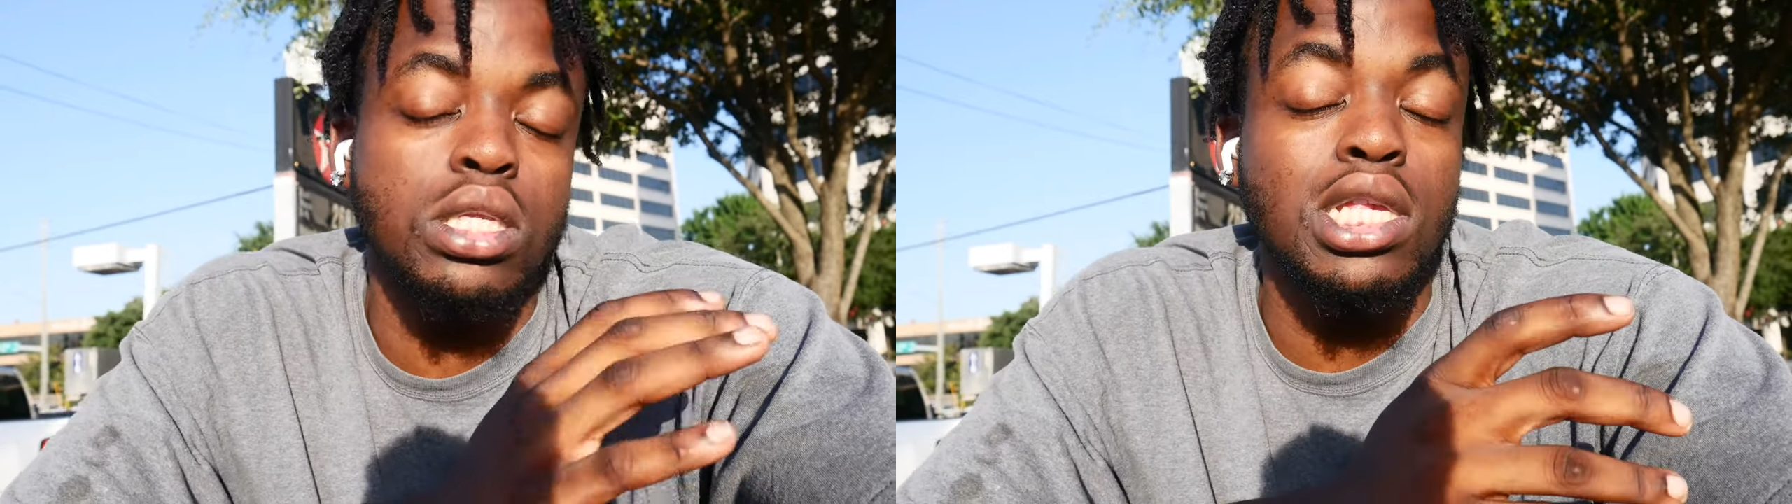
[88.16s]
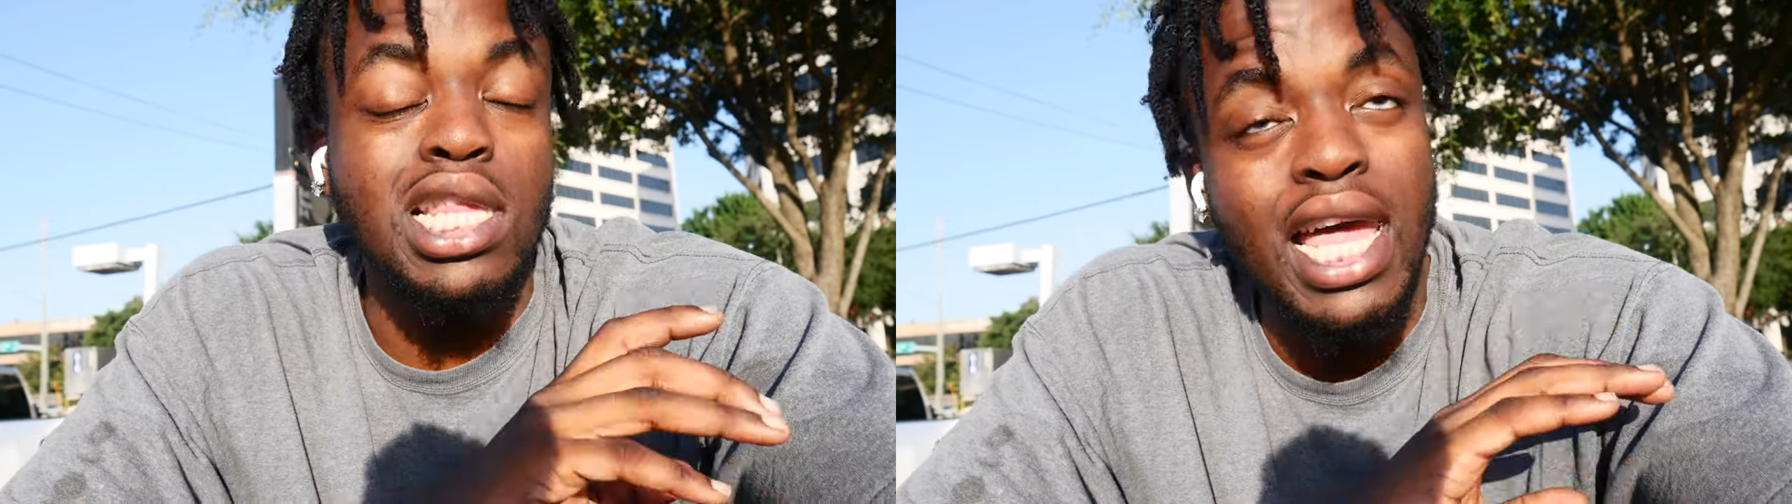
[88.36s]

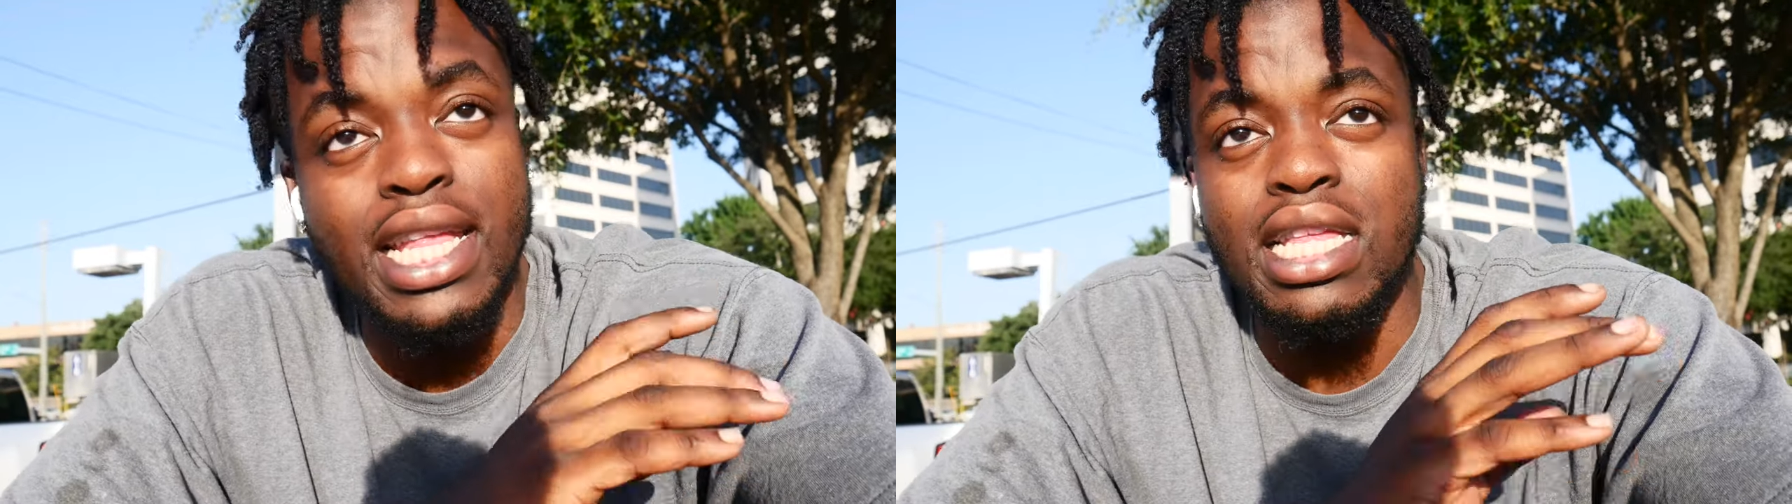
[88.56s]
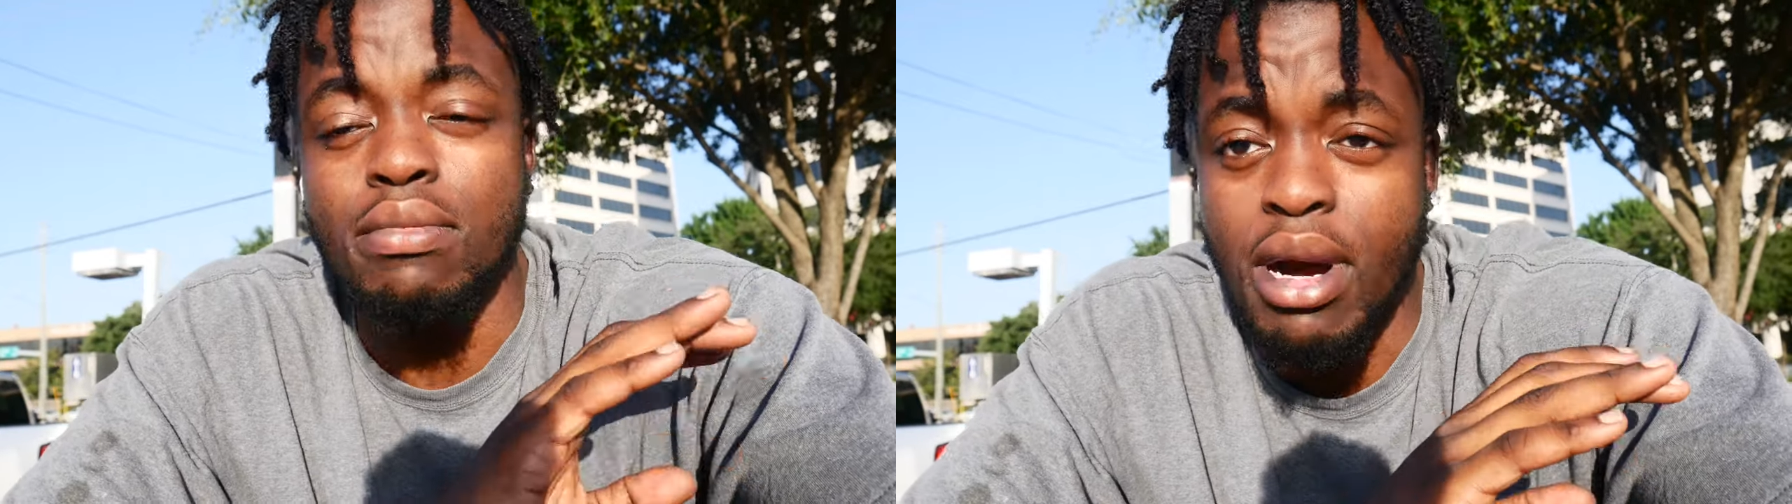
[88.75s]

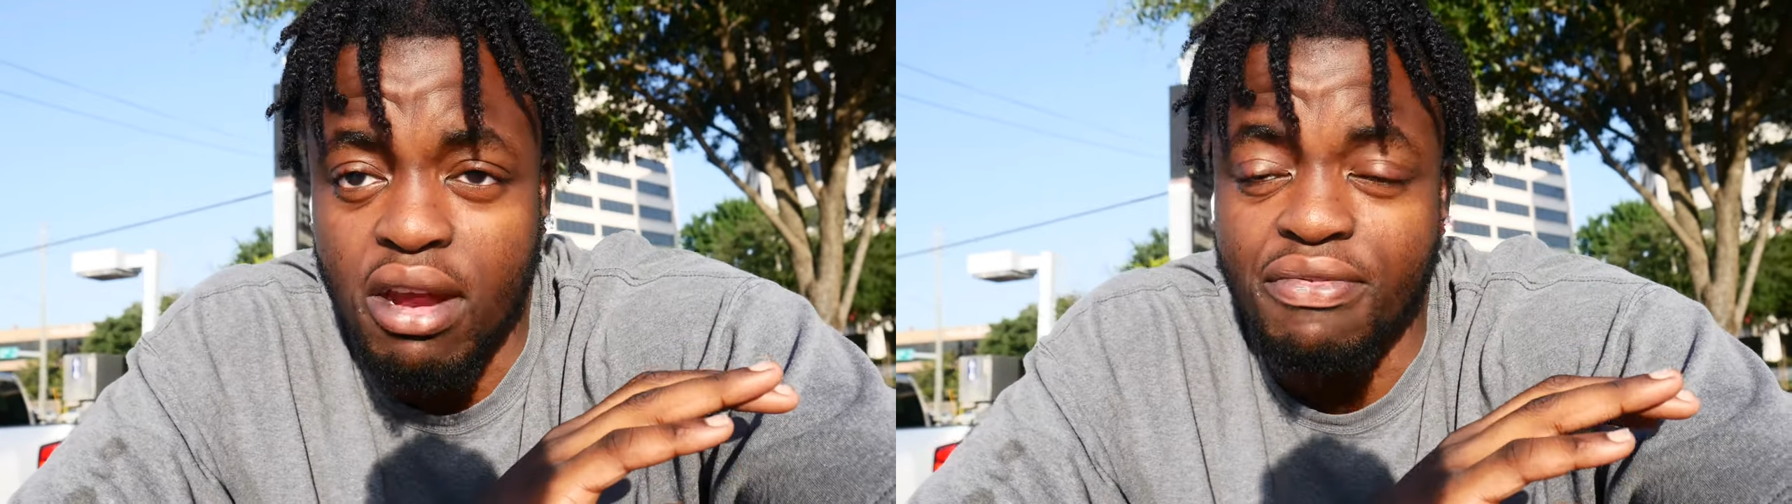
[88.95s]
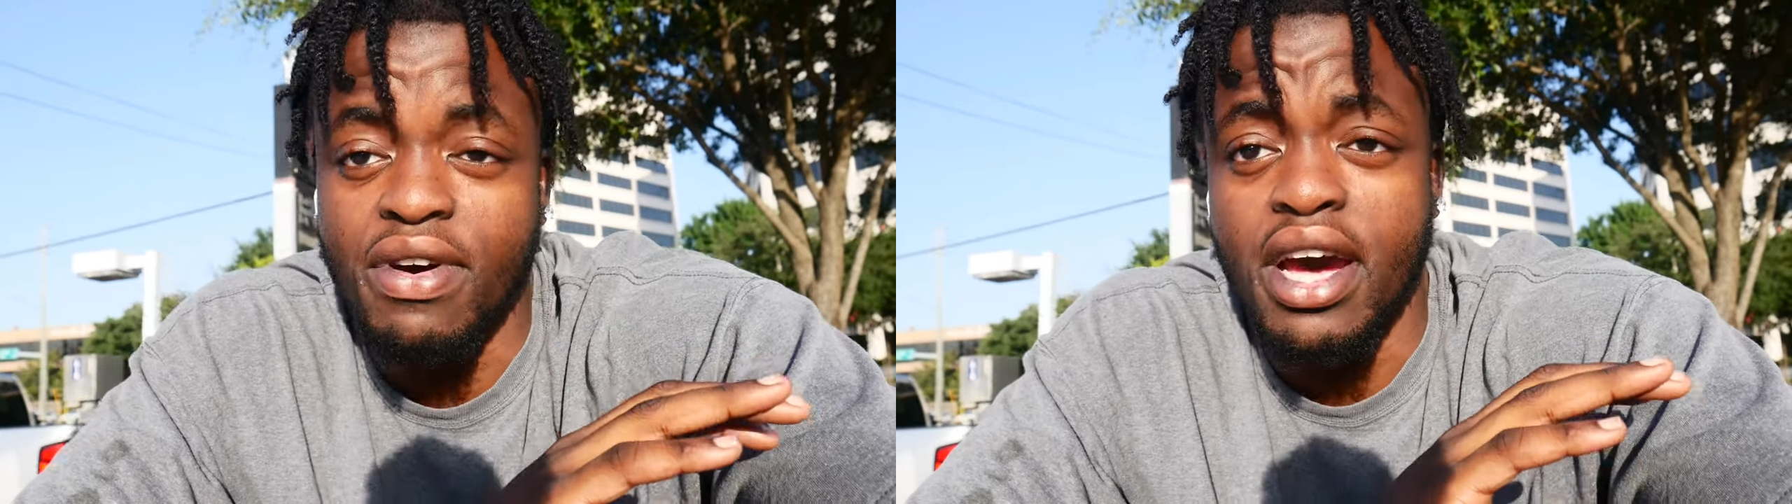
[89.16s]
slightly
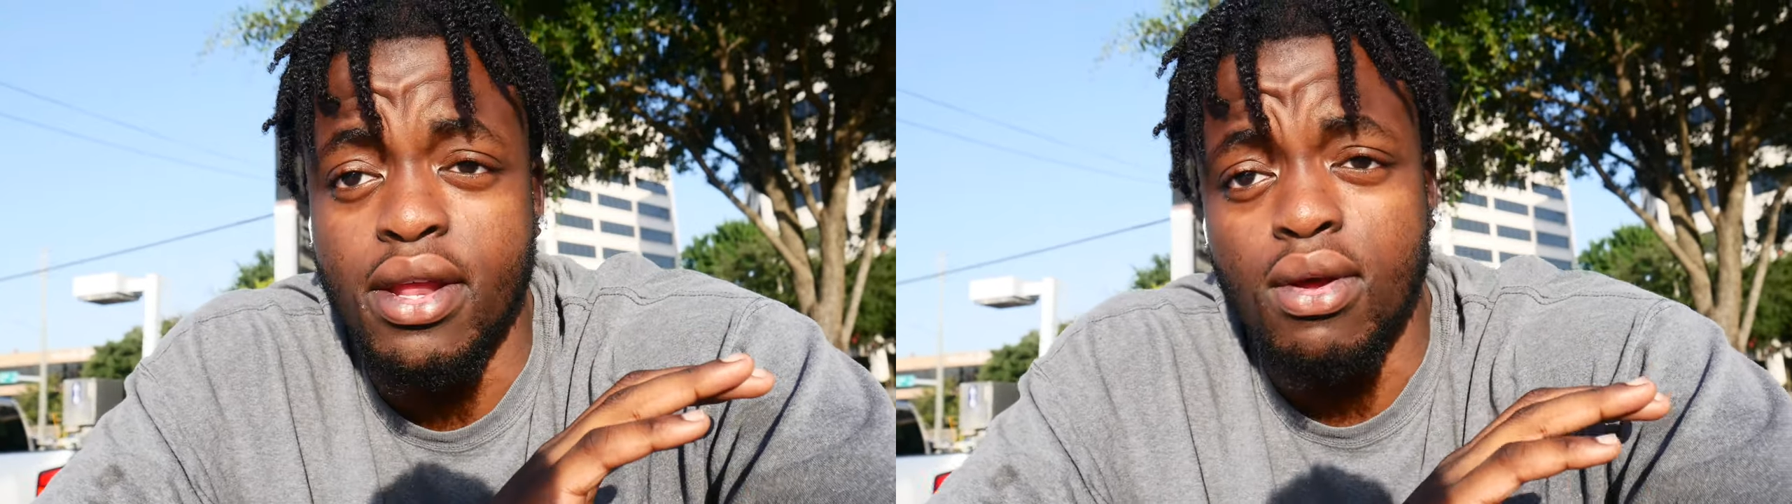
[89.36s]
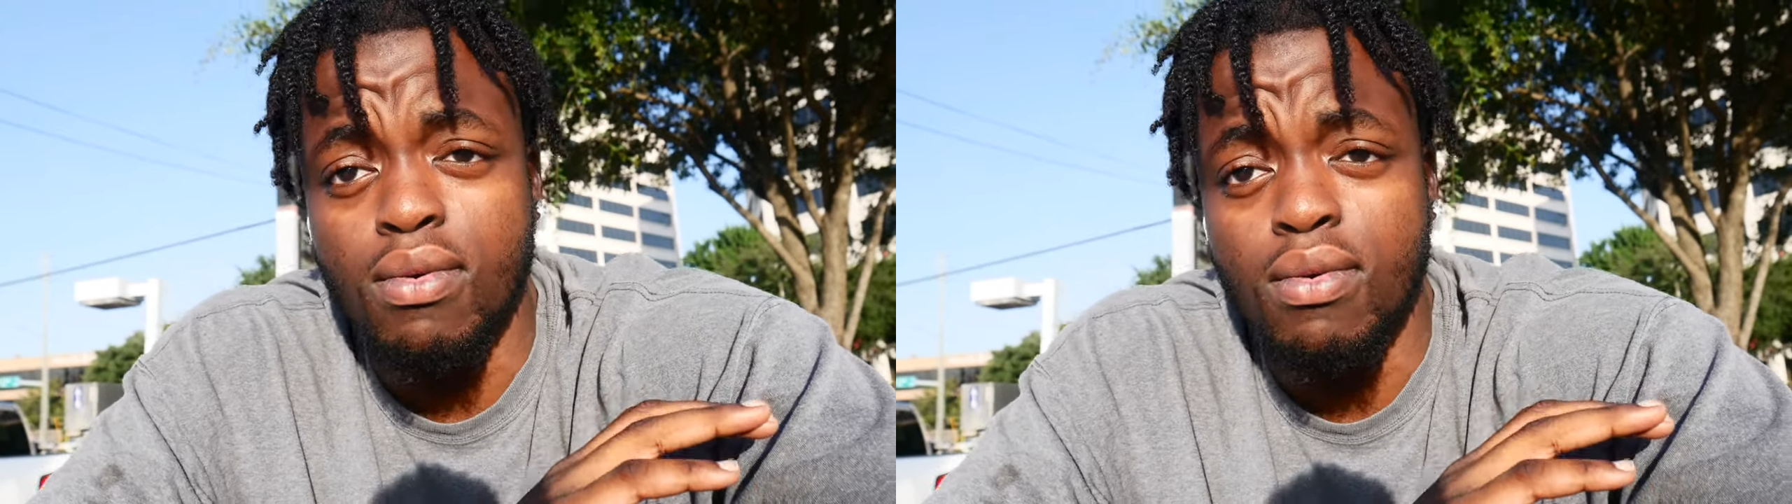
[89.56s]
modified,